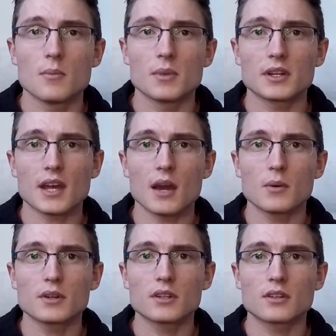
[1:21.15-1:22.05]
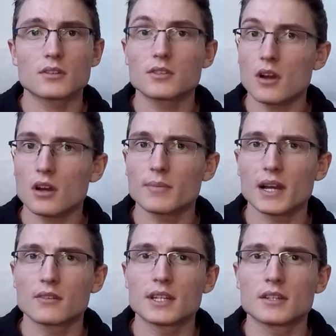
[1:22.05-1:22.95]
but I wanted to talk
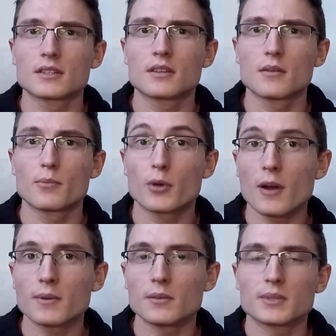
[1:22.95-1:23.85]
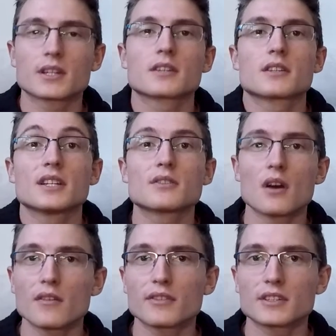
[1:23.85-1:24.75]
about this problem because it's
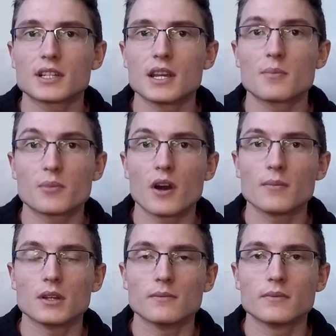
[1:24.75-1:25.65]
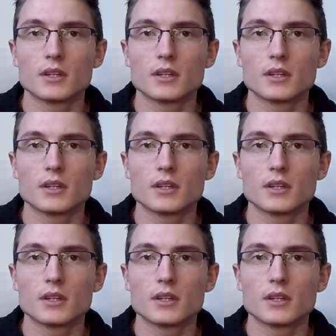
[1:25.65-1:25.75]
obviously a problem.